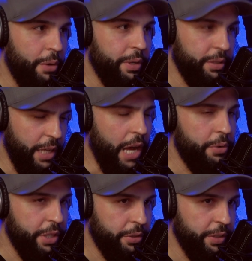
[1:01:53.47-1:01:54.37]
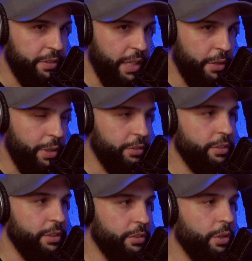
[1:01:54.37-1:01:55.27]
I'll increase that
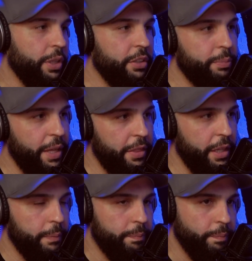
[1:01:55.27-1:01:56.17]
question. So here's my thing.